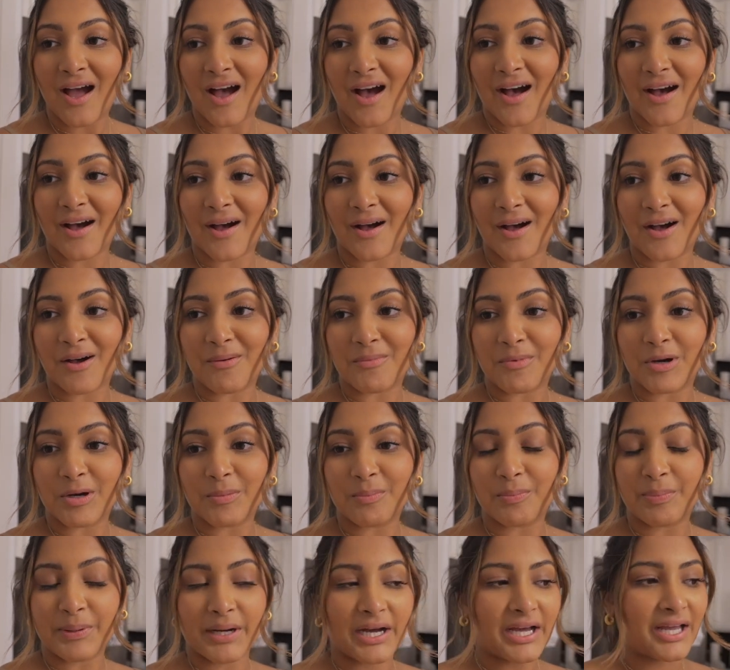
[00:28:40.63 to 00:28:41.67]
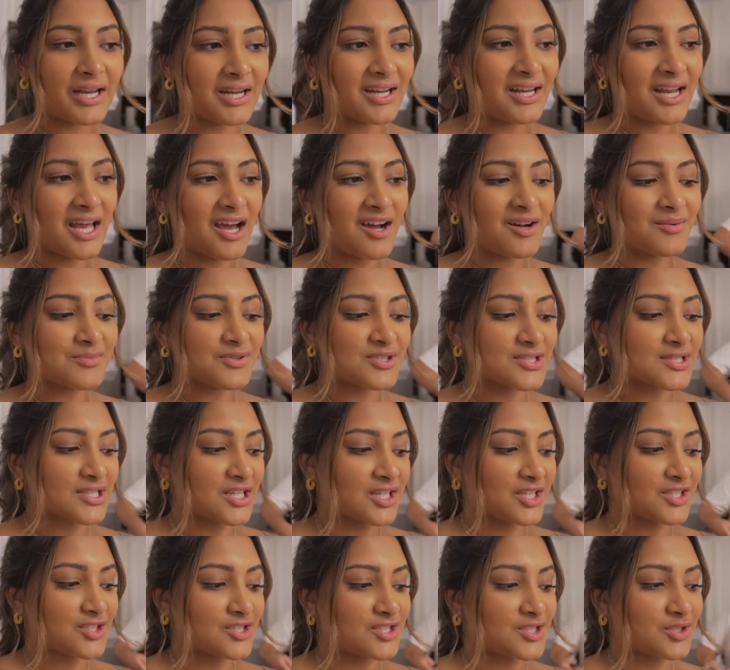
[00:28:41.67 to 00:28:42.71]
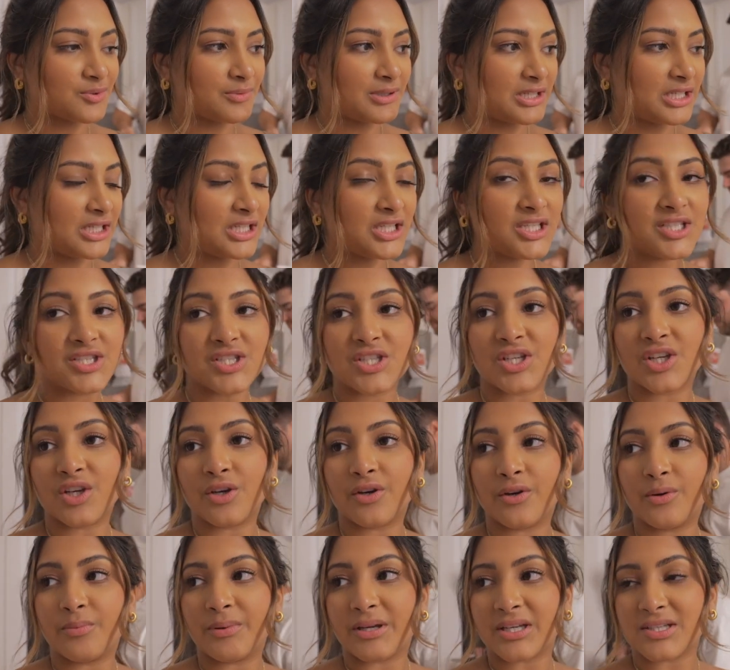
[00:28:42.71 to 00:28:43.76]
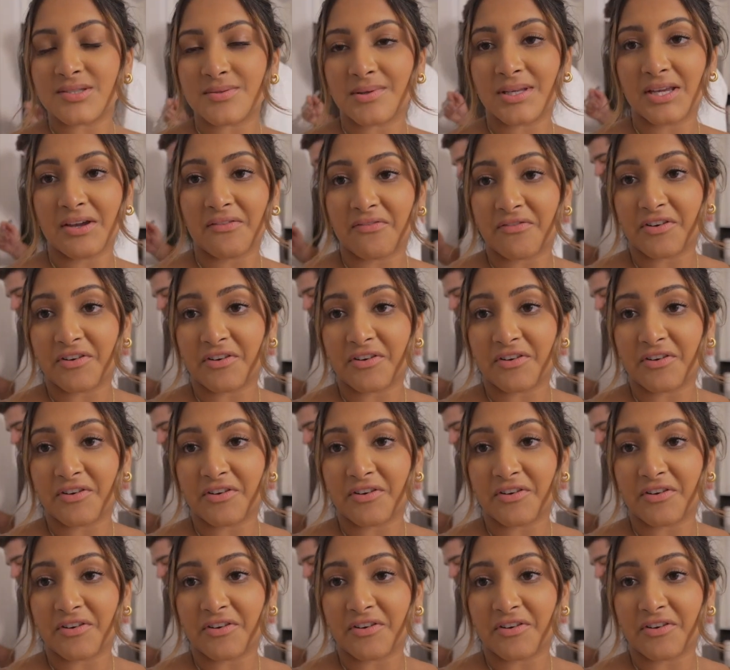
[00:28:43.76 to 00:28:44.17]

um, but now I'm just like do we need to because we get